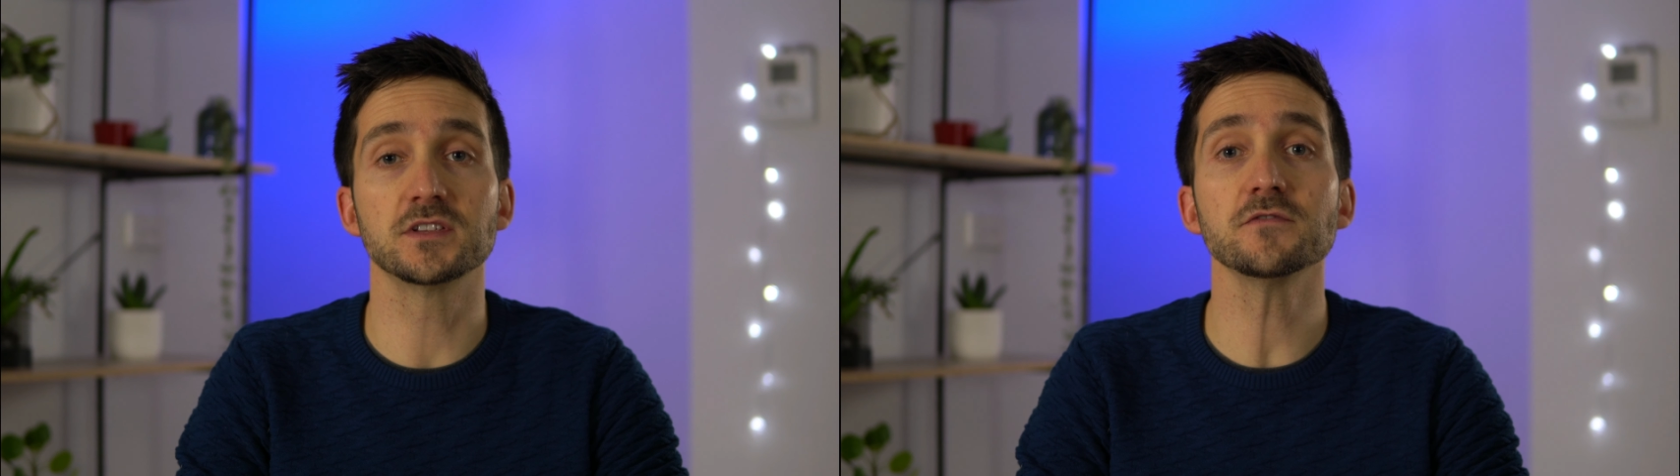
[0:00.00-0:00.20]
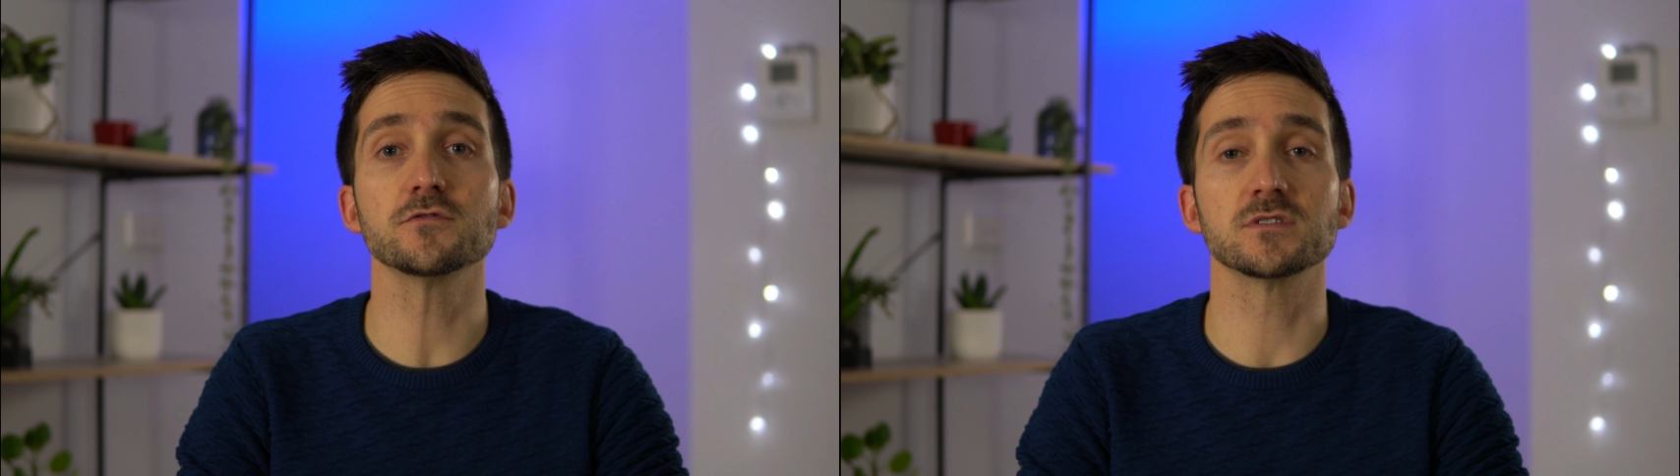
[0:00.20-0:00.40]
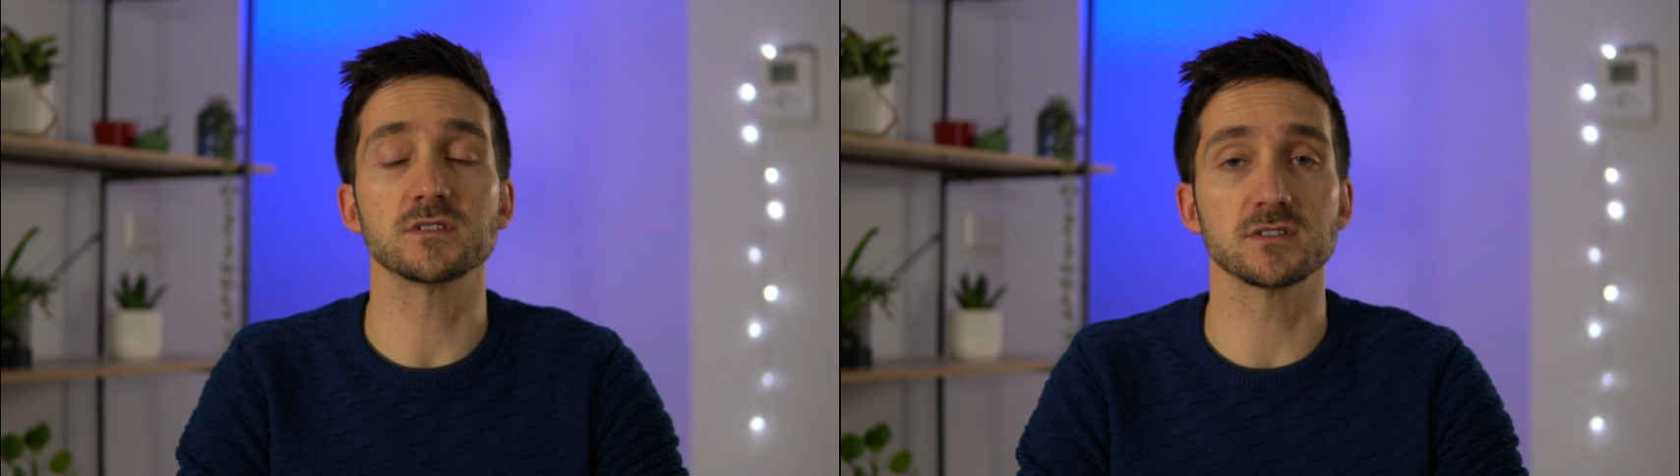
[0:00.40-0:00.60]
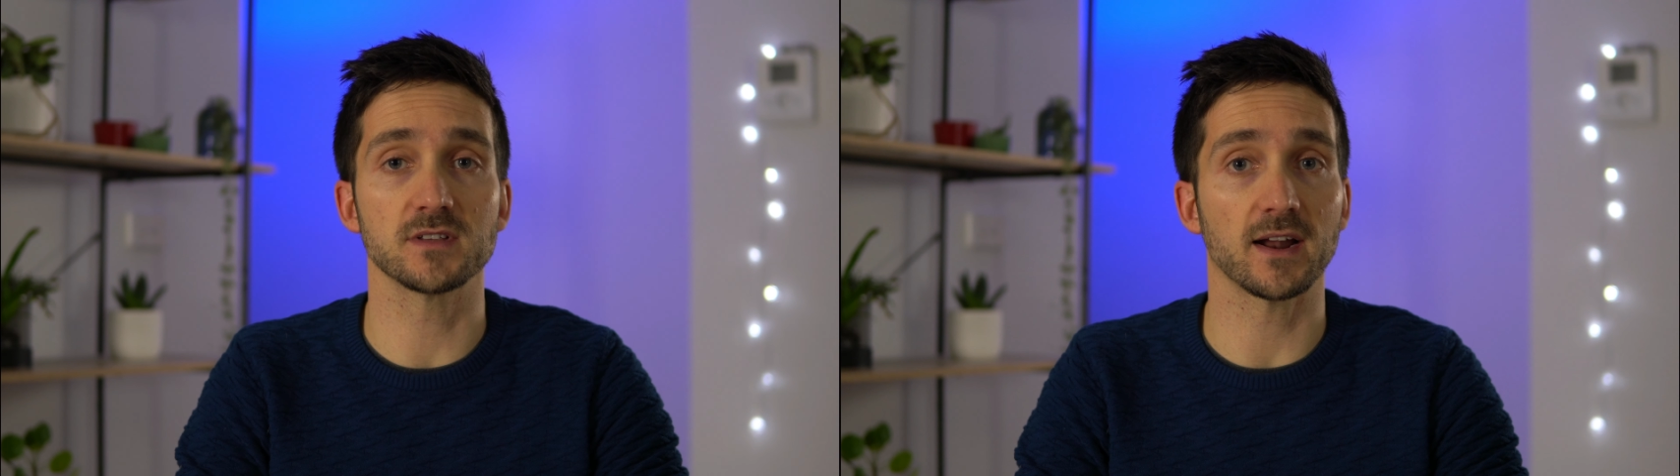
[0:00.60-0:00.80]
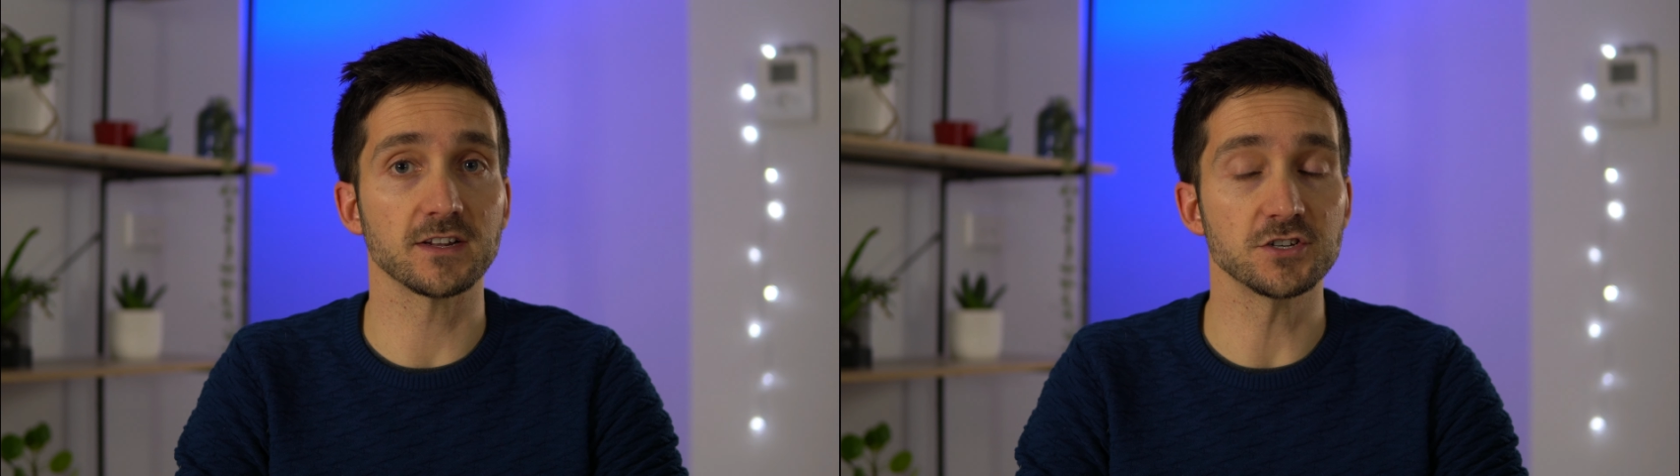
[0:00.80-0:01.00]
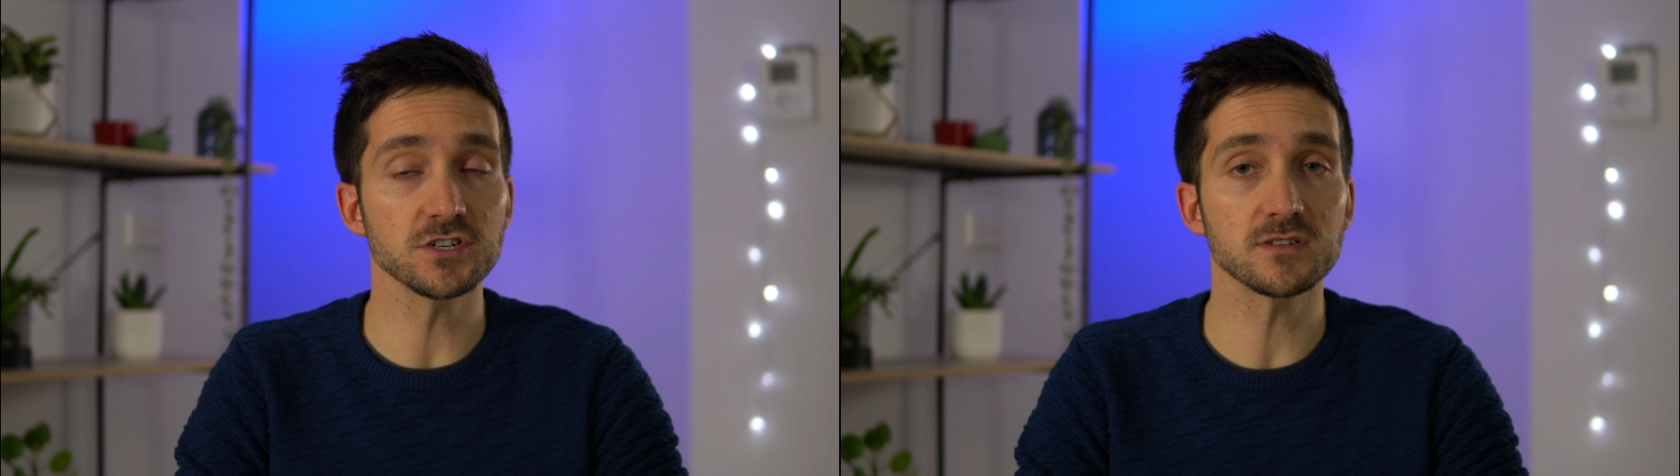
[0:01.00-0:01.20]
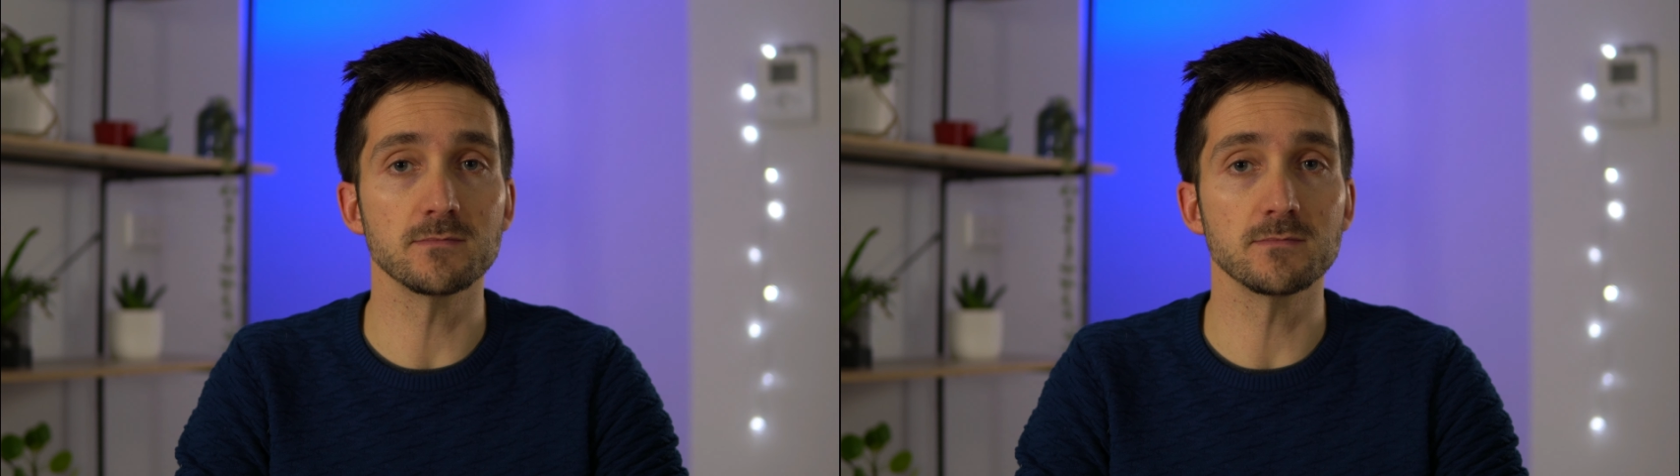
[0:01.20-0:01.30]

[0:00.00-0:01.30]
differences that I just